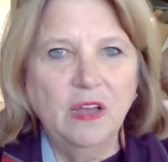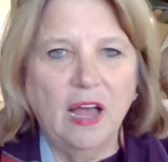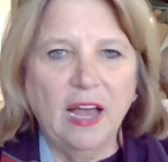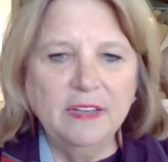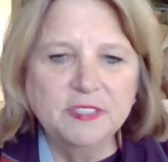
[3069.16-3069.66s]

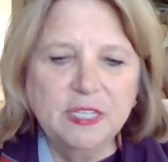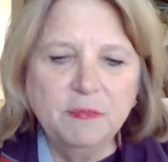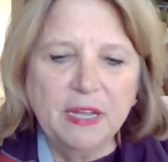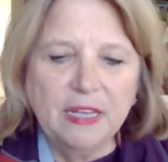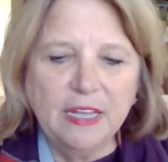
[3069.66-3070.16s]
I've seen
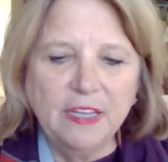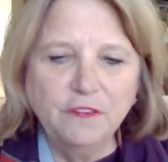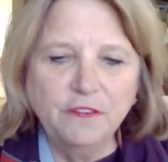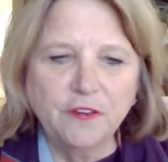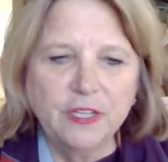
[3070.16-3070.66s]
my
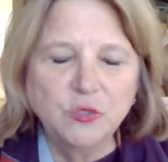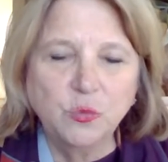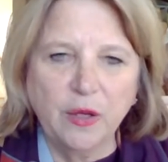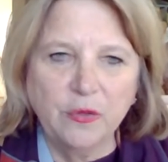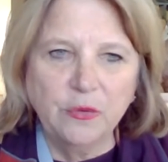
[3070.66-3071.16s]
Kenyan friends
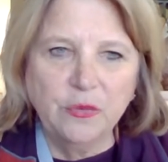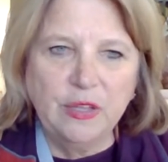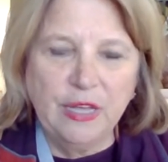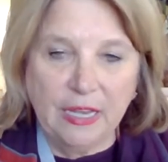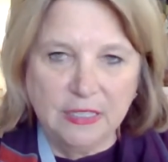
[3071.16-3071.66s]
weather
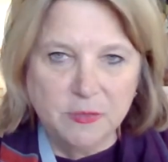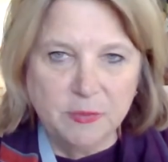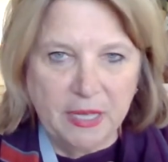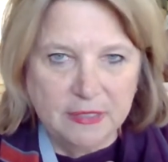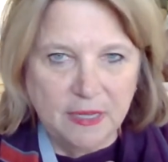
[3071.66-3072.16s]
the AIDS
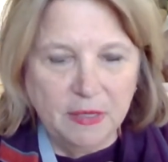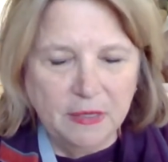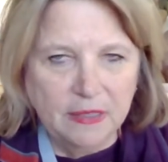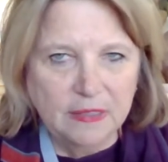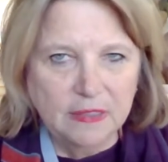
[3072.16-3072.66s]
pandemic.
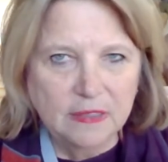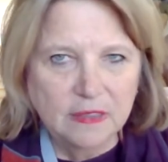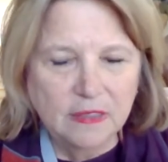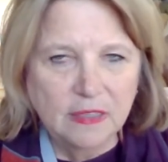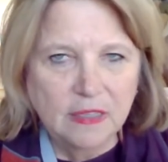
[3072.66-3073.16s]

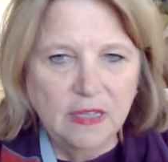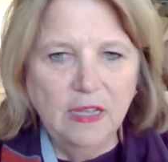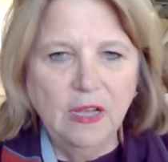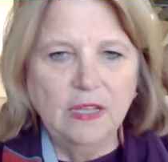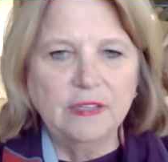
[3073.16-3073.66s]

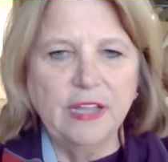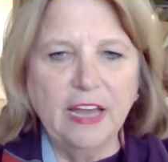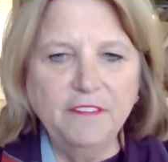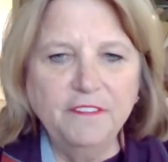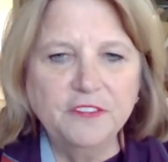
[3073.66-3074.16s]

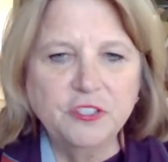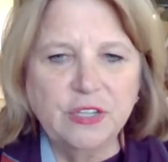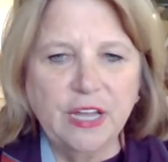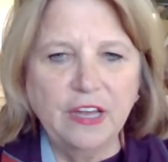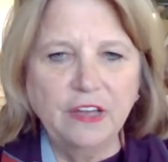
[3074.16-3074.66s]
Life after
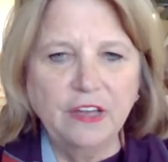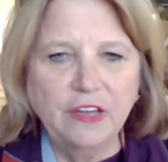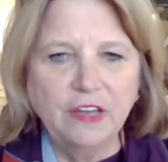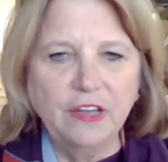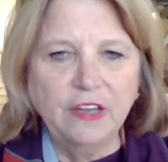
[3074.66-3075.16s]
life
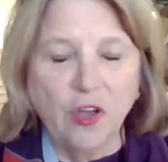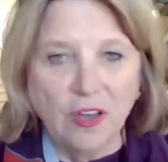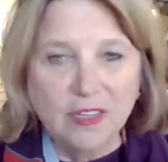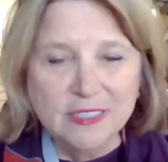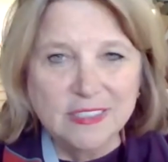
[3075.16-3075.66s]
was
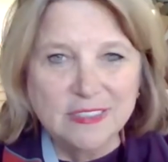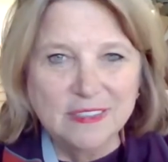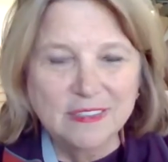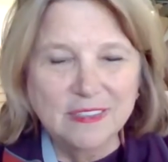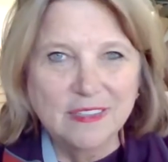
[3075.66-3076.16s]
lost.
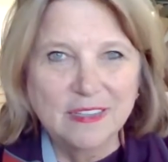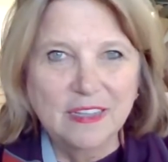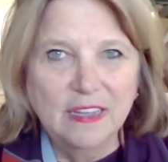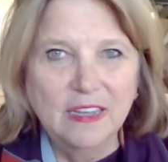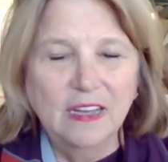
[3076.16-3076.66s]

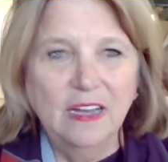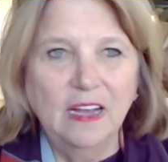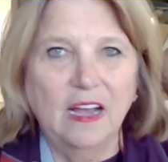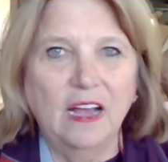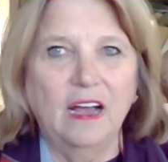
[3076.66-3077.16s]

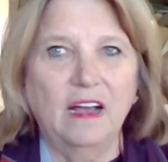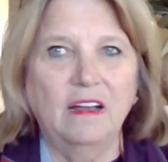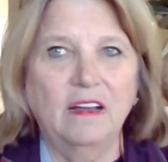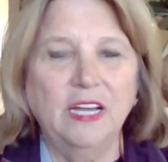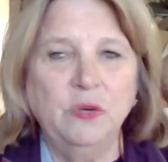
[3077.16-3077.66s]

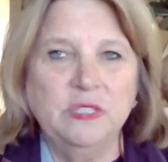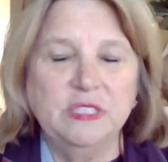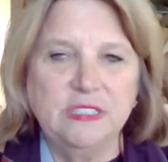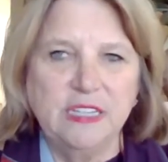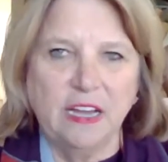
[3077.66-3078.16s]
It
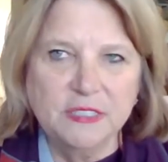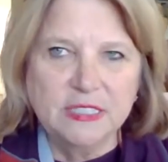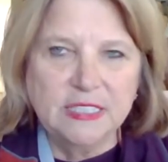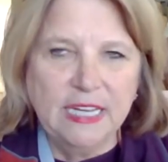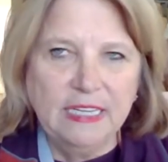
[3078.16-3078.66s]
was
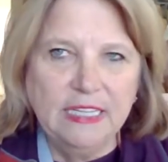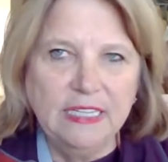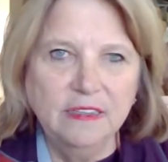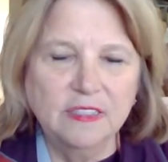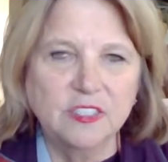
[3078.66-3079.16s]

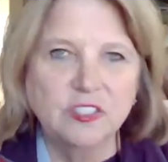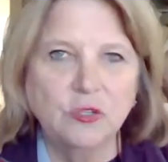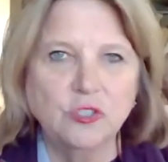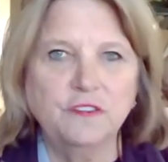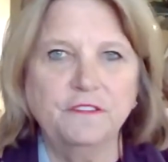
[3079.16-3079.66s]
devastating. The
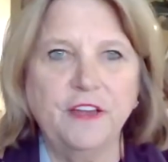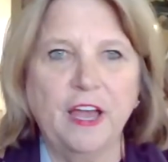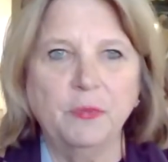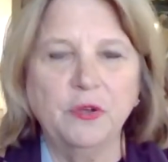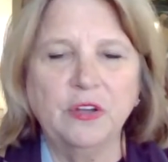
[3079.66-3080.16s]
social
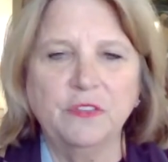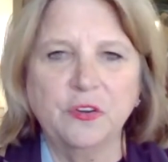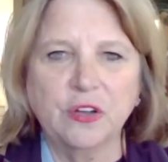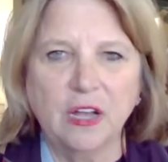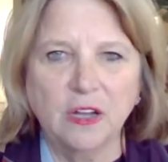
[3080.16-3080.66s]
fabric of
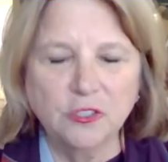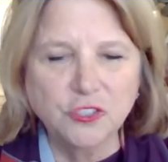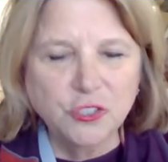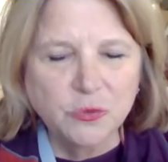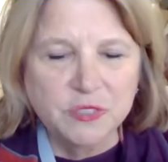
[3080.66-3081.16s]
their
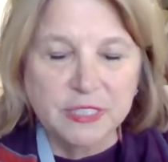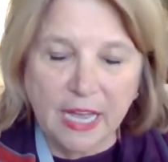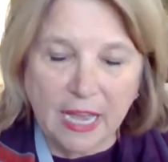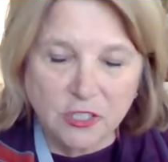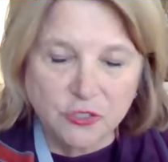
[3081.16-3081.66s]
culture was
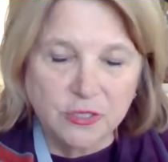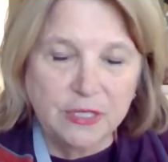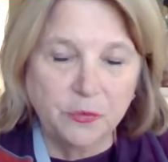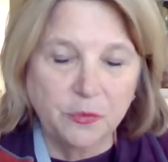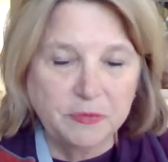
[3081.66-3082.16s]

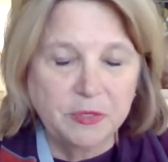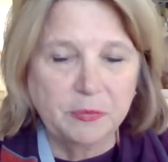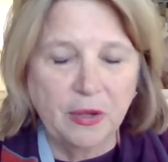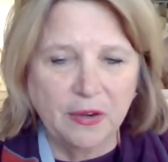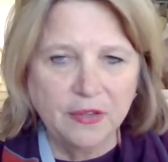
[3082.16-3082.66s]
actually ripped
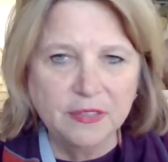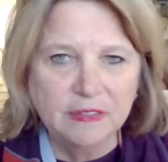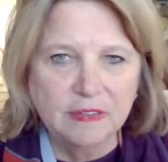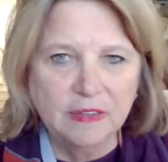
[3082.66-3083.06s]
apart.